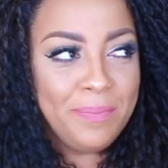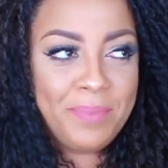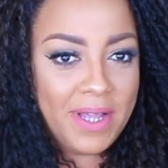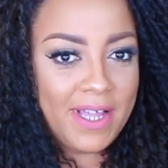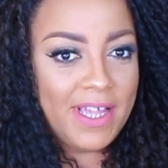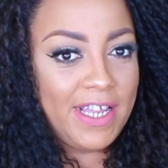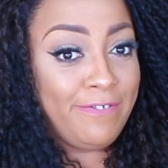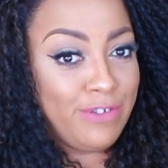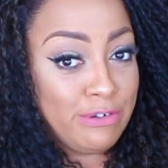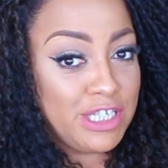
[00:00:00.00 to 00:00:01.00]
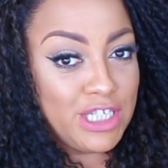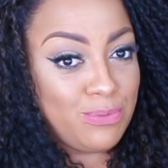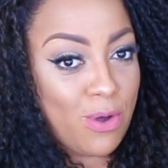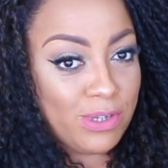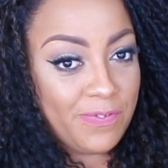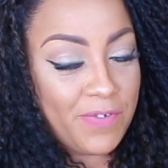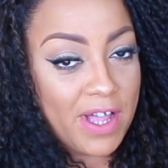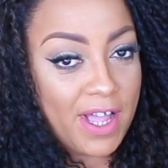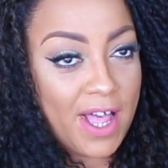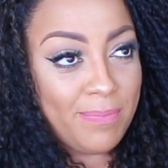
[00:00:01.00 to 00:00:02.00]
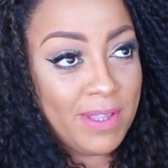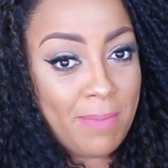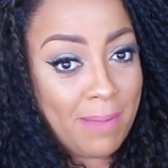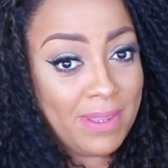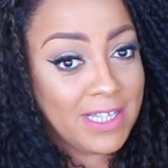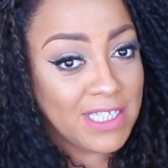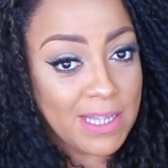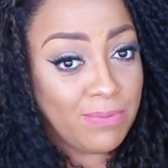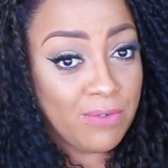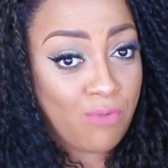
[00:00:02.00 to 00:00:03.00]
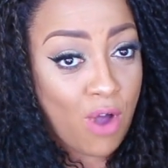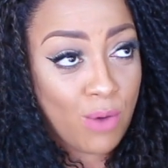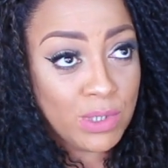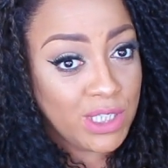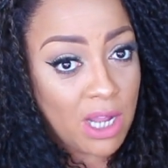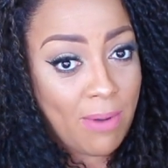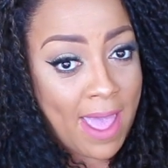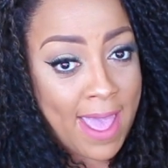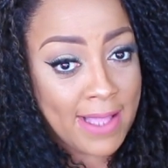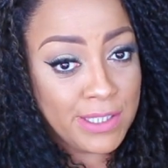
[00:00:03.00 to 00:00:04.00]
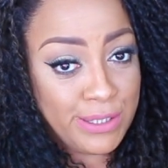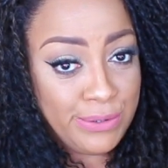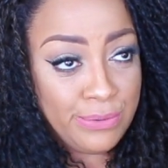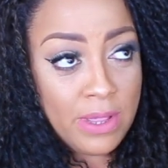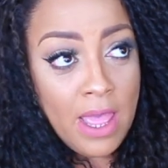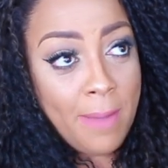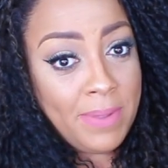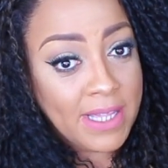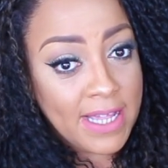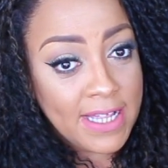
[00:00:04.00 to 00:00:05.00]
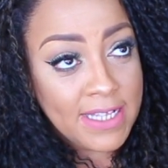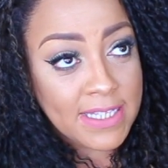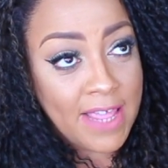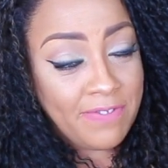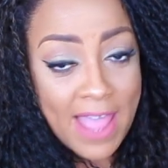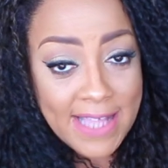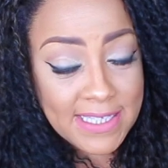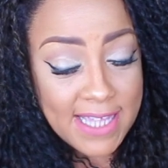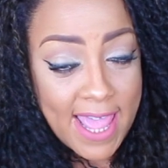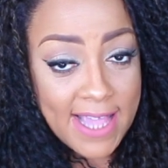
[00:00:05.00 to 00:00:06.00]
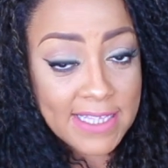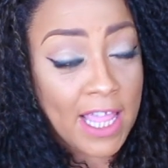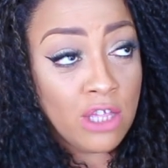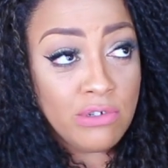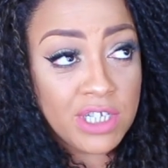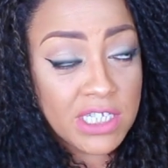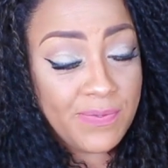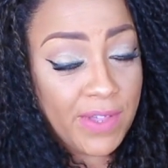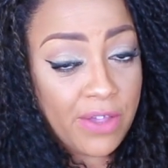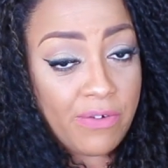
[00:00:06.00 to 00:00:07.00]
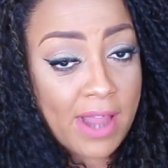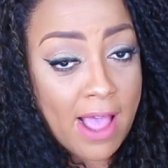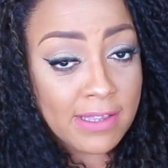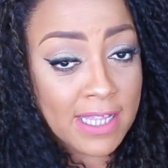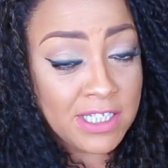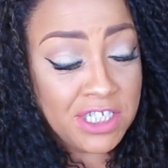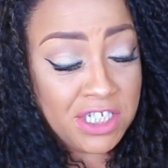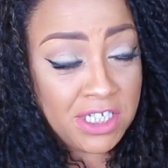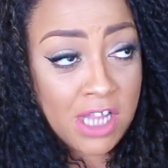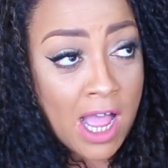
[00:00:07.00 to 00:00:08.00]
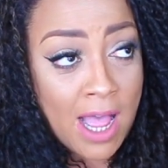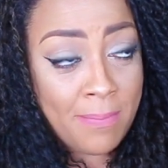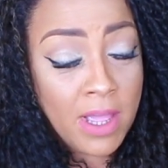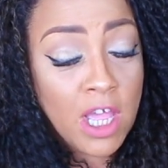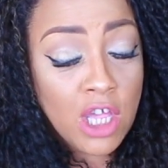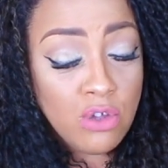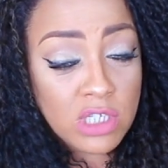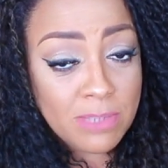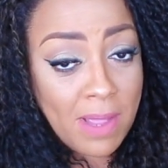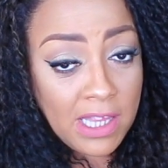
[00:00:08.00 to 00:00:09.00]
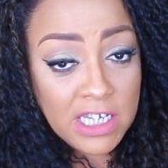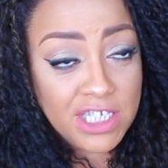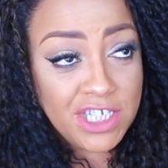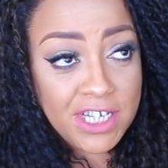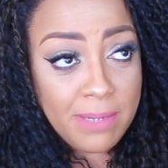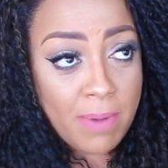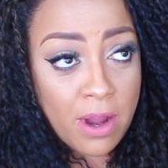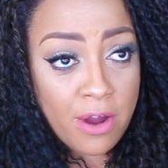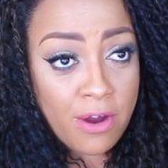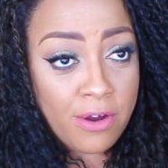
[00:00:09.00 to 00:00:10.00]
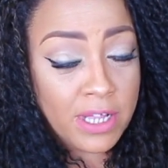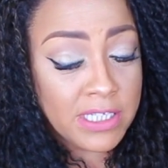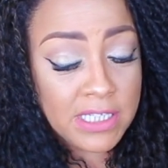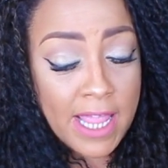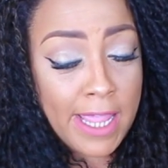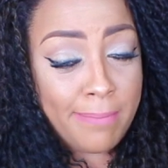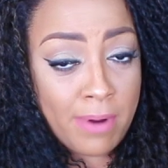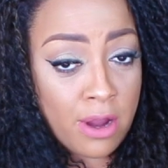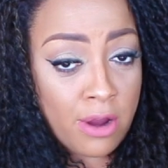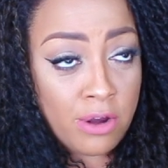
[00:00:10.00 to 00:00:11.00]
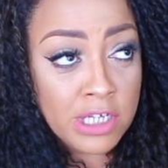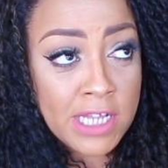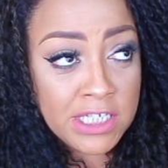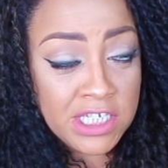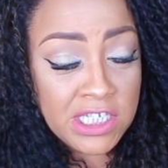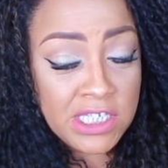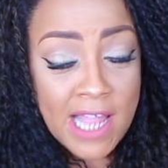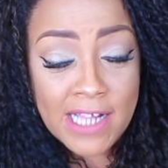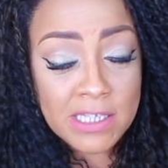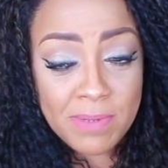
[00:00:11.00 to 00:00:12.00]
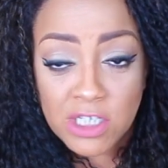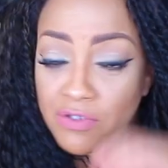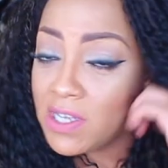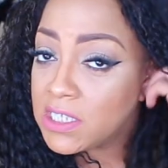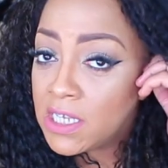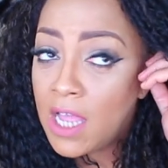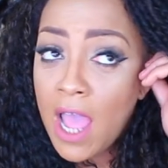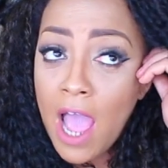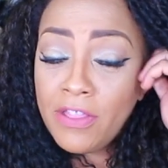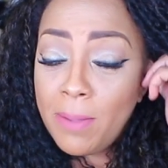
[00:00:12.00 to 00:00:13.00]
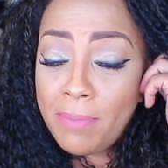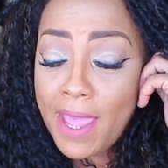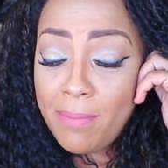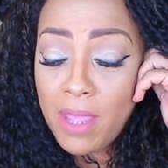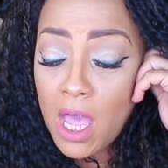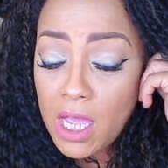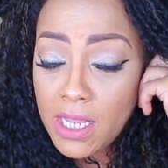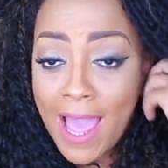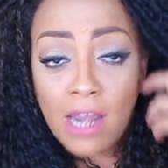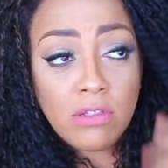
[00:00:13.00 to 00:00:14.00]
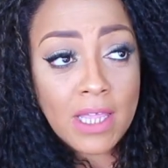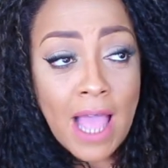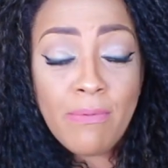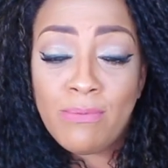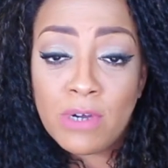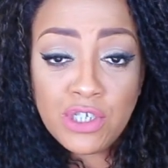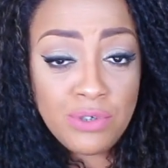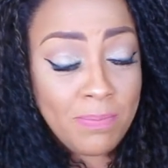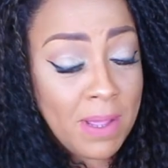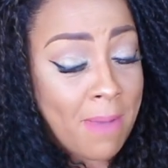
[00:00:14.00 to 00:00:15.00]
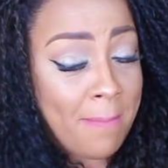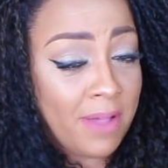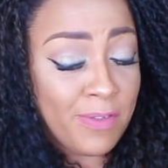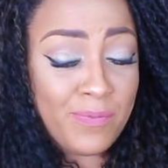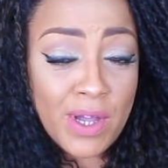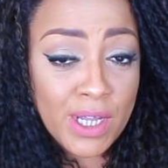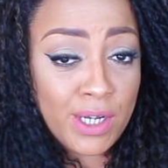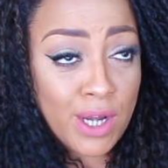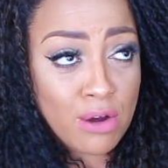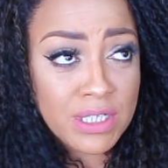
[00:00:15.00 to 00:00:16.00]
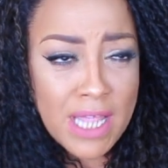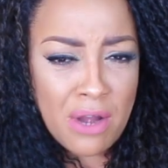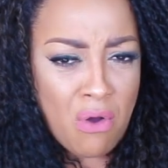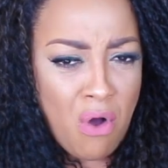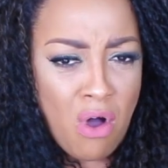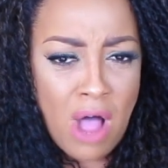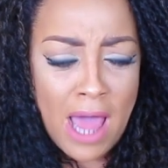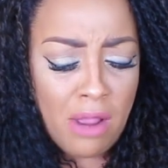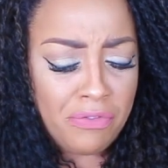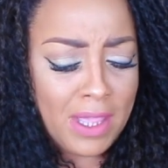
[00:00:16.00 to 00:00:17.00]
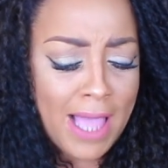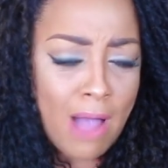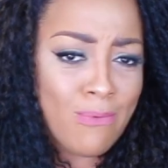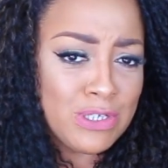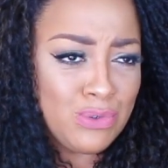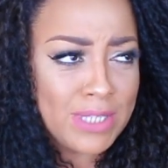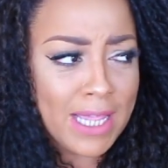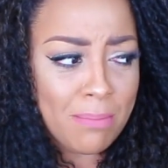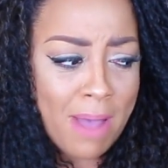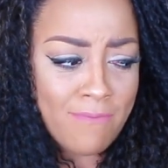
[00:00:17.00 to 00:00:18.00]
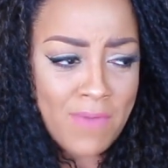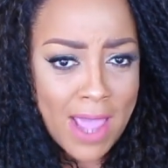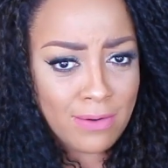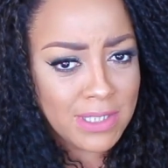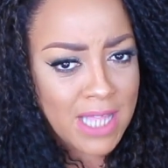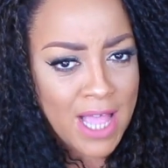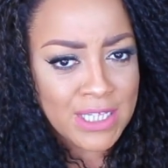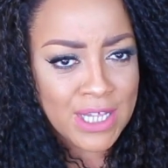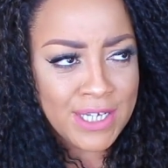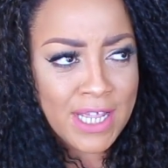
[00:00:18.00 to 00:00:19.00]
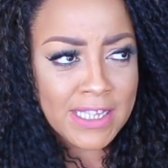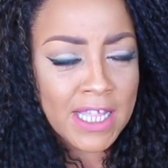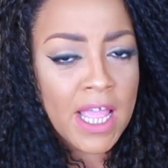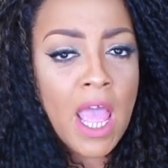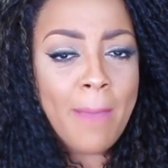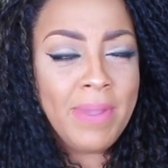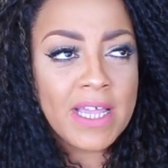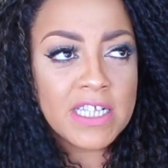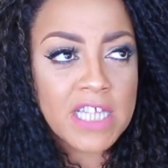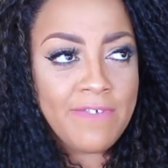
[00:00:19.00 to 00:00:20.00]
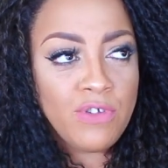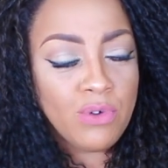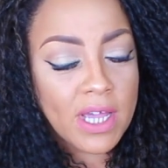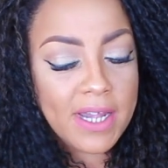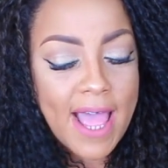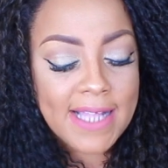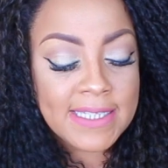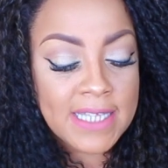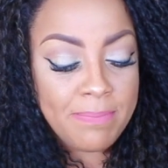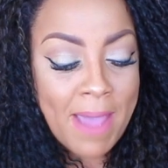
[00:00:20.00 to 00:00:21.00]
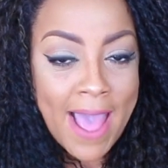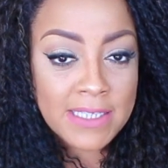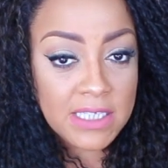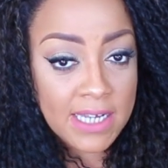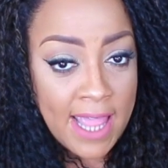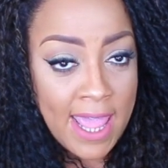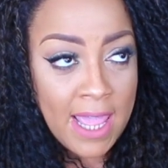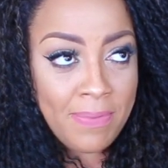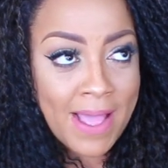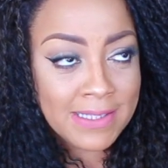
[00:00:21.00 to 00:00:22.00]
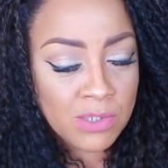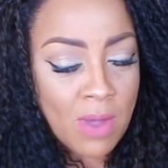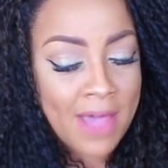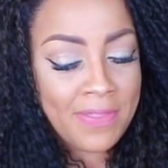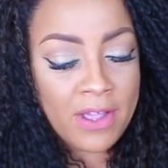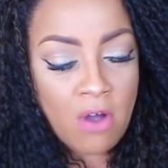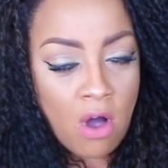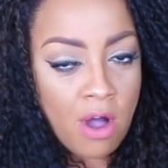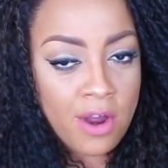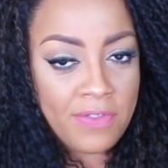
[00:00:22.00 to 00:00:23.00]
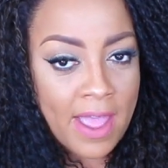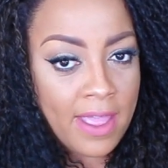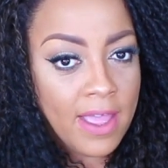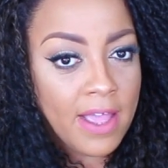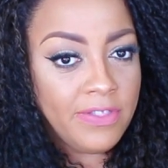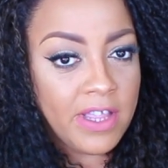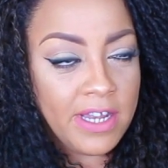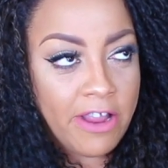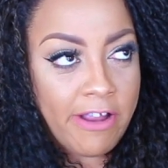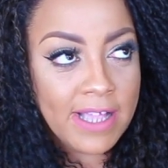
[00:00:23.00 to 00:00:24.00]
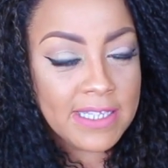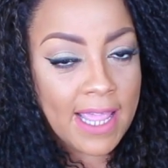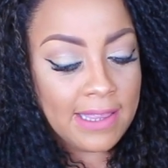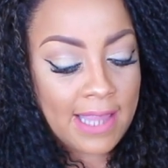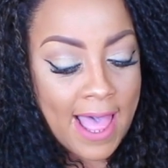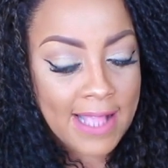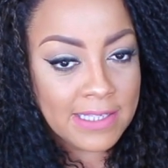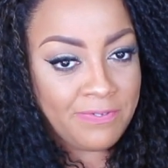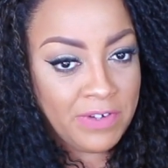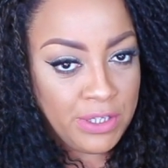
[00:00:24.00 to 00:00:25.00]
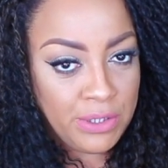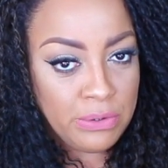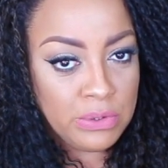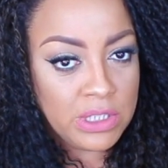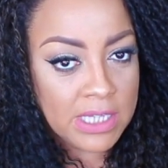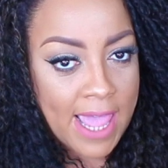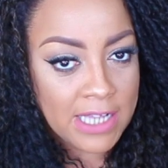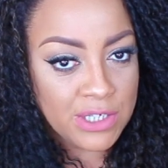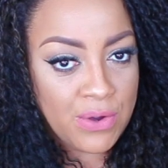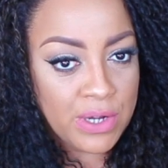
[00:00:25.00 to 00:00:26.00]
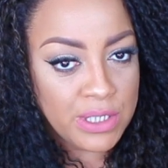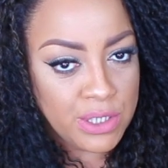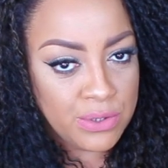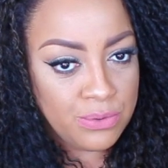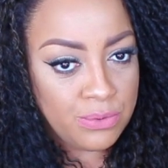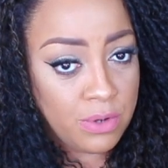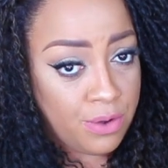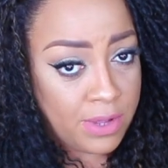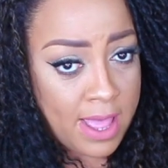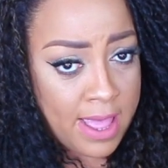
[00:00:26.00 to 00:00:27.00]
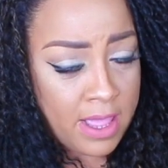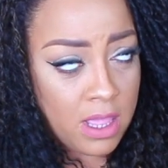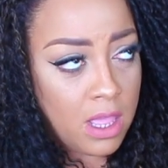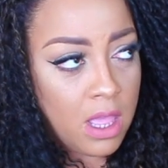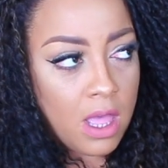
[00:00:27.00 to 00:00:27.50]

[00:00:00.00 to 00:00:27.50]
But if you just woke the fuck up, then maybe there's something wrong with your ass too. Because if that's the case, and you just figuring out that um, you smelling a shitty bird, a stink bird, that she is not to be trusted, then baby, honey, I don't think I would want you to be my motherfucking nurse at all. I don't think I want you taking my vital signs or nothing. Because if you cannot see past the name, that's why they call her that. Then there is a lot for you to catch on to. Okay.